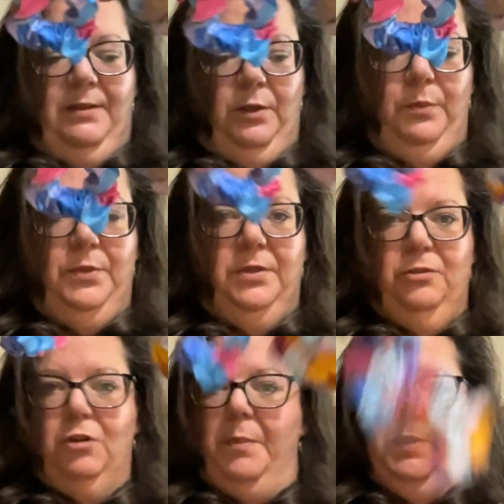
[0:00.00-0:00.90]
Oops,
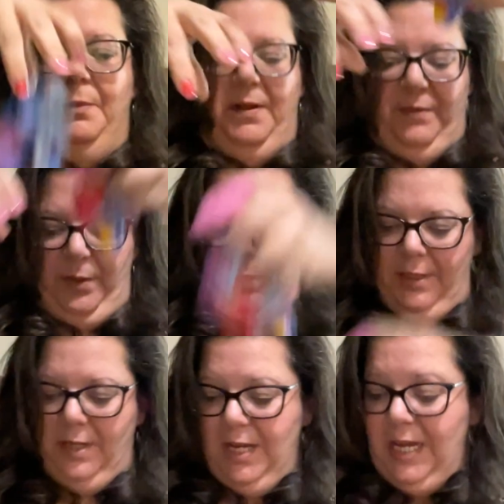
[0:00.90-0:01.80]
dropping them everywhere.
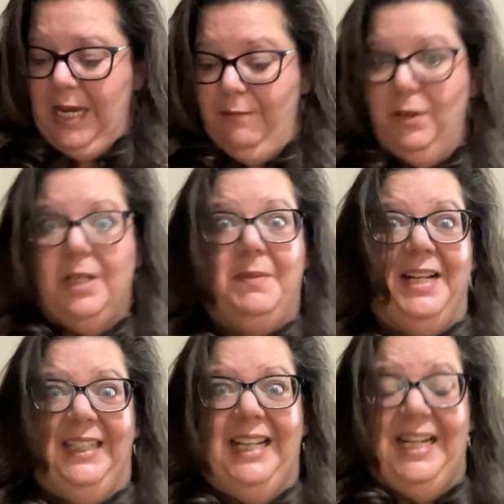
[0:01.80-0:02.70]
I really made
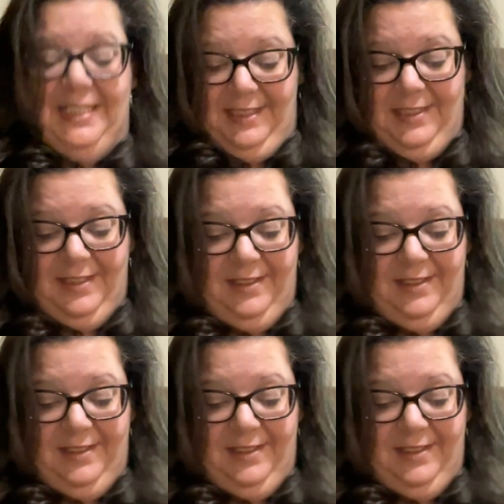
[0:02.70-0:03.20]
a lot.